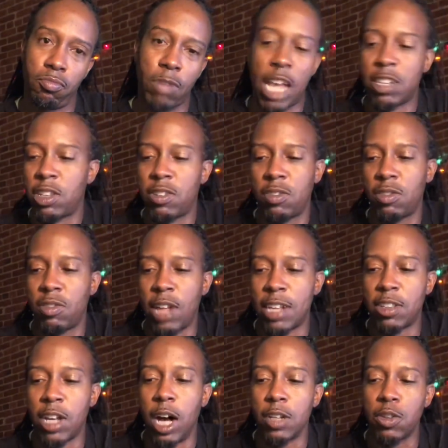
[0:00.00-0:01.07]
That's
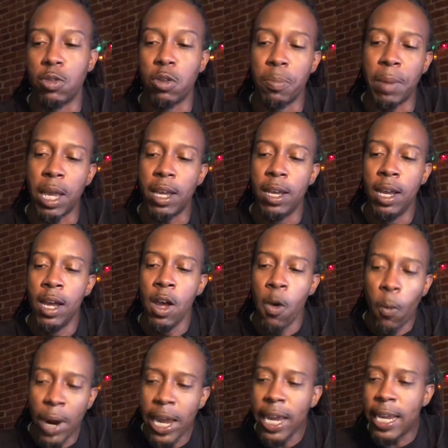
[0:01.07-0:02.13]
a hustle to me.
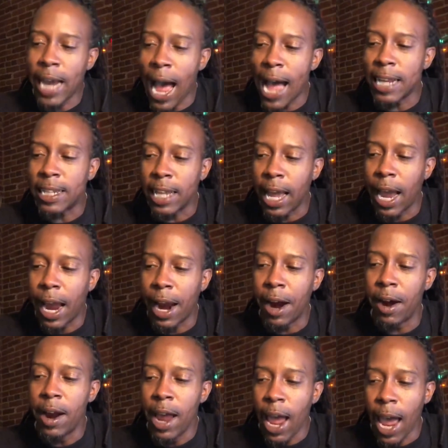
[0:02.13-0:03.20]
We got
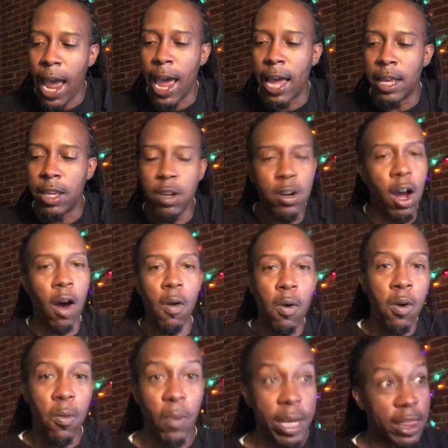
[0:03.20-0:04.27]
there and,
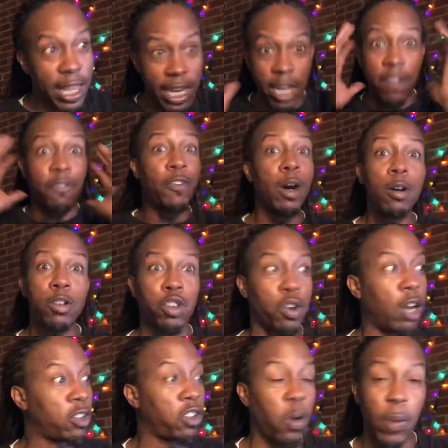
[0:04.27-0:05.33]
we thinking food
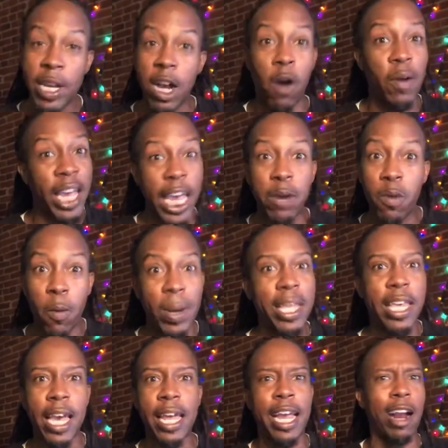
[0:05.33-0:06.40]
truck, so we gonna eat when we
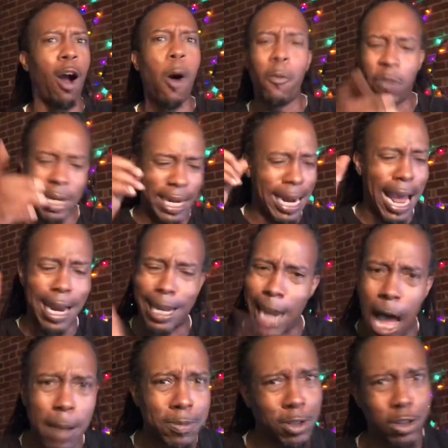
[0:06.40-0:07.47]
get here. Hopefully that
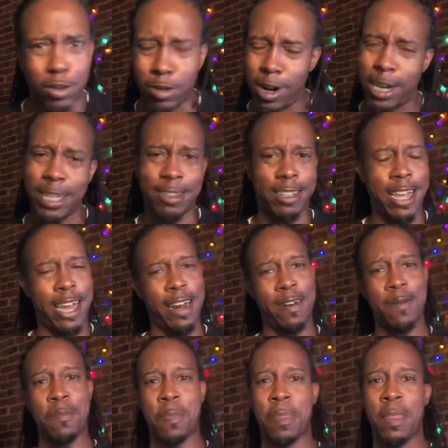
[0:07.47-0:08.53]
lobster truck is there.